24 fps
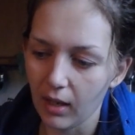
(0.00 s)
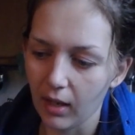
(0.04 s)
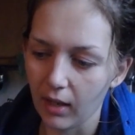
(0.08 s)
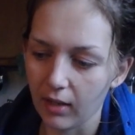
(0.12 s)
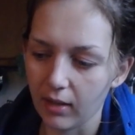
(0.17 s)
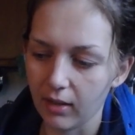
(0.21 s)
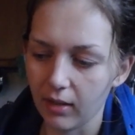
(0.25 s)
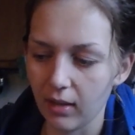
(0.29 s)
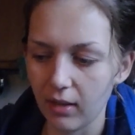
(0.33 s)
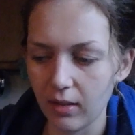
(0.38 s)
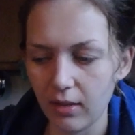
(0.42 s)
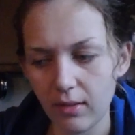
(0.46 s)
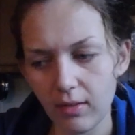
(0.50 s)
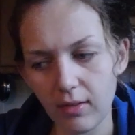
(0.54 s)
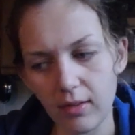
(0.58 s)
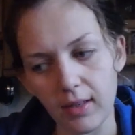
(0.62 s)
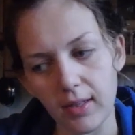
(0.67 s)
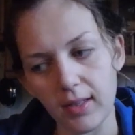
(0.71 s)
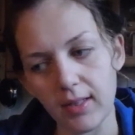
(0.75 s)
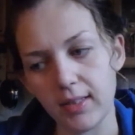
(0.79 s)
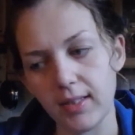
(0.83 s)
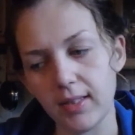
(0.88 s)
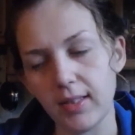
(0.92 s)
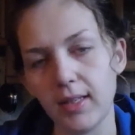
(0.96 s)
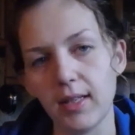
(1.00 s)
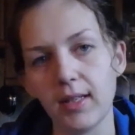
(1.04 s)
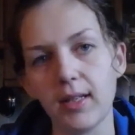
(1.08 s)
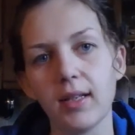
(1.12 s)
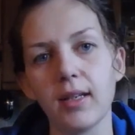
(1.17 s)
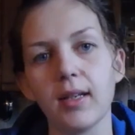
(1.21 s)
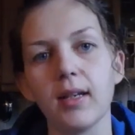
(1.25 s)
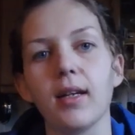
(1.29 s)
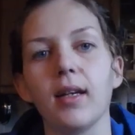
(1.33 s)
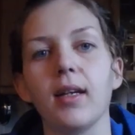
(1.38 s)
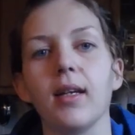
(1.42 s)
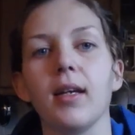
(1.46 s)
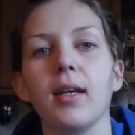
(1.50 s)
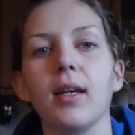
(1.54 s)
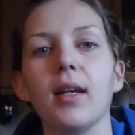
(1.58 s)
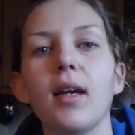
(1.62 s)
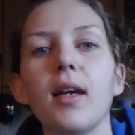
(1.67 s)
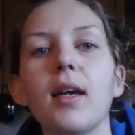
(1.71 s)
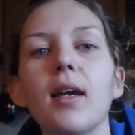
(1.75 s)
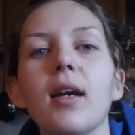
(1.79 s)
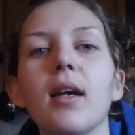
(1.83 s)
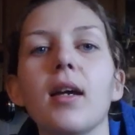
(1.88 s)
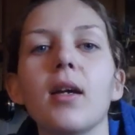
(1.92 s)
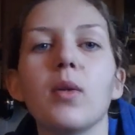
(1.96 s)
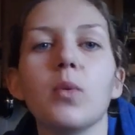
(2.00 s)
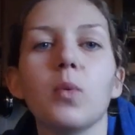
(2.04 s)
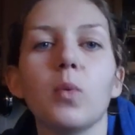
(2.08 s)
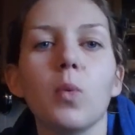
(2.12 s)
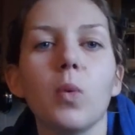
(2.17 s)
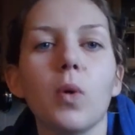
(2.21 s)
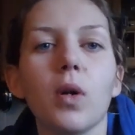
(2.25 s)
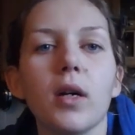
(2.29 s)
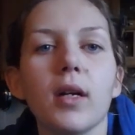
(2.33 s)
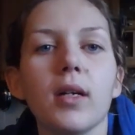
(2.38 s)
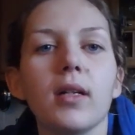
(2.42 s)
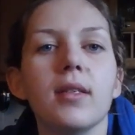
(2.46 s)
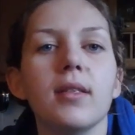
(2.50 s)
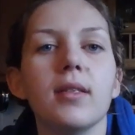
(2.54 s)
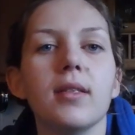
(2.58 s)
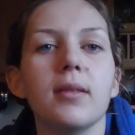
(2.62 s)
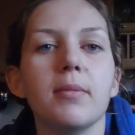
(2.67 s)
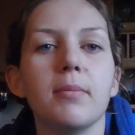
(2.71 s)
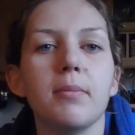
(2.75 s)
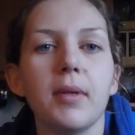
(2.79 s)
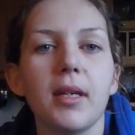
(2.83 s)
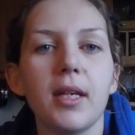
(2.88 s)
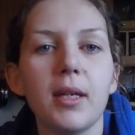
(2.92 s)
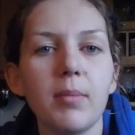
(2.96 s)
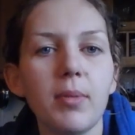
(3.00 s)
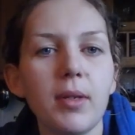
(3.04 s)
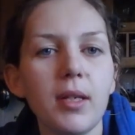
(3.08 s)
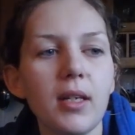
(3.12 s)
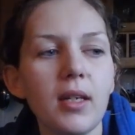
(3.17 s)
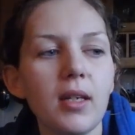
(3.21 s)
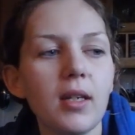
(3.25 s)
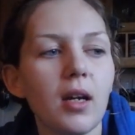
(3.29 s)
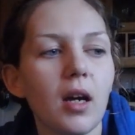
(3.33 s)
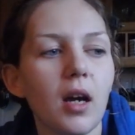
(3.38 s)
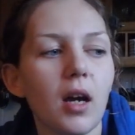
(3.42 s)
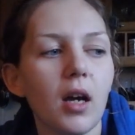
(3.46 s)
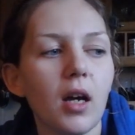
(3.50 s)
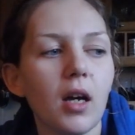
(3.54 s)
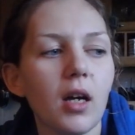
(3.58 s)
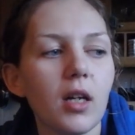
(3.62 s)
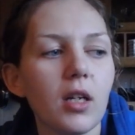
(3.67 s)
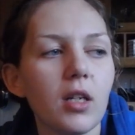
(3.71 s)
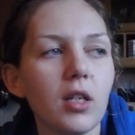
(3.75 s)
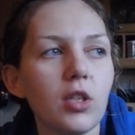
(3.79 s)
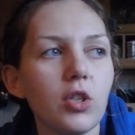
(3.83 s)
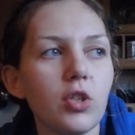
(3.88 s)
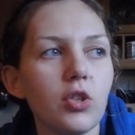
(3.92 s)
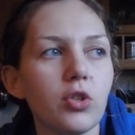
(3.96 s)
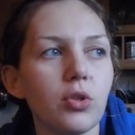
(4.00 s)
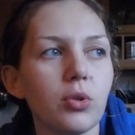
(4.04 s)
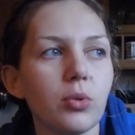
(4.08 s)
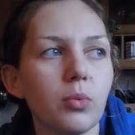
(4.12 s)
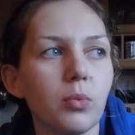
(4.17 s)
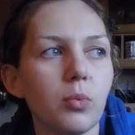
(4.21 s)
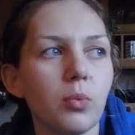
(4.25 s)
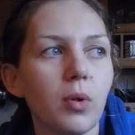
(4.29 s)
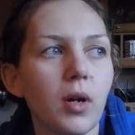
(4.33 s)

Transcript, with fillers: Another idea I had was maybe I should